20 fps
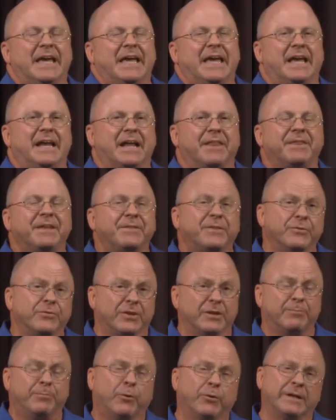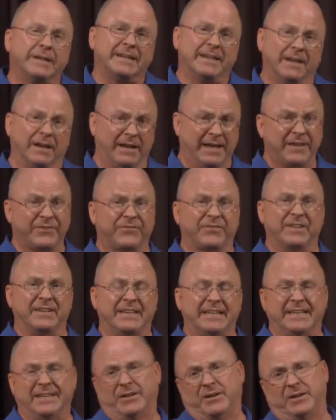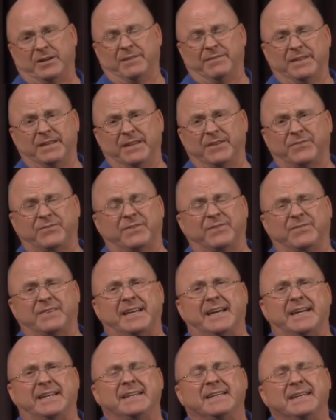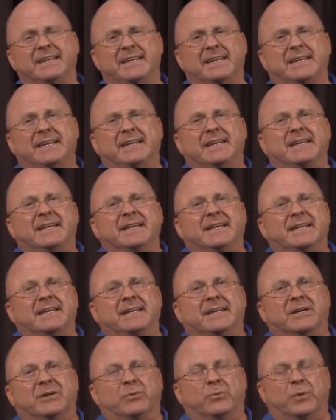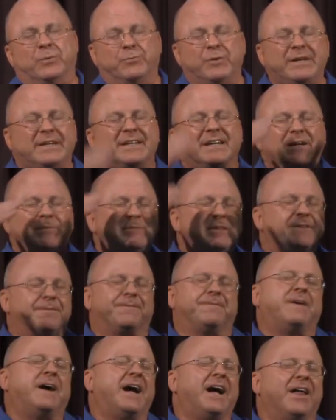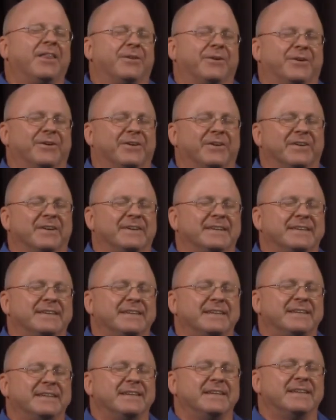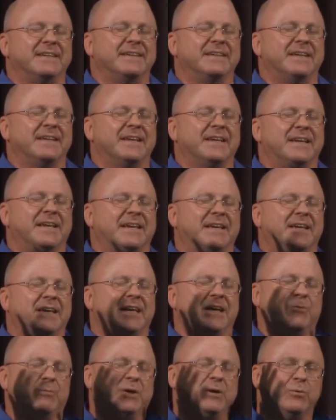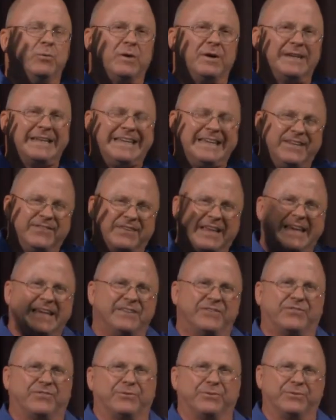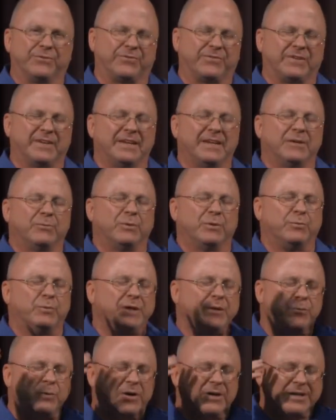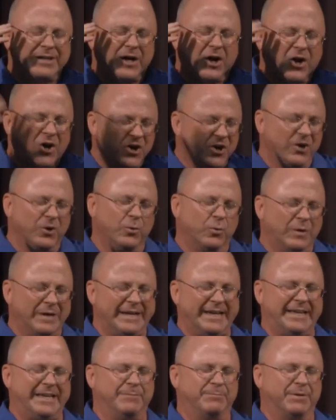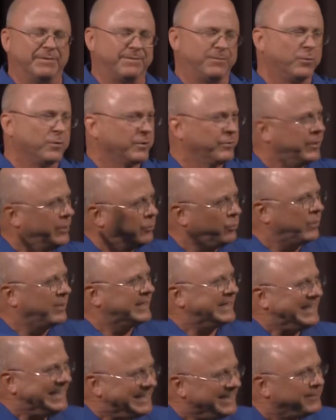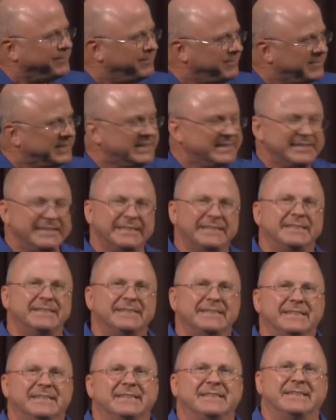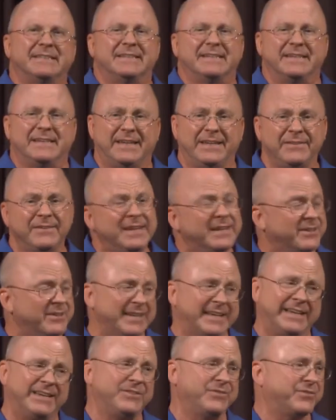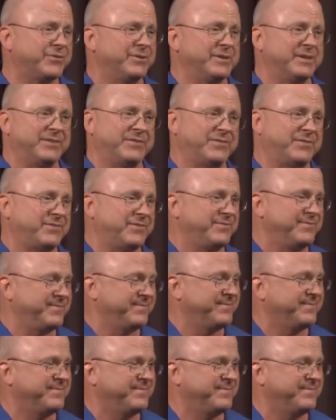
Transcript: And I think there's an important lesson in all of this, is that when we come to Father and we want his answers, when we want our way before we want him, he's not going to answer us.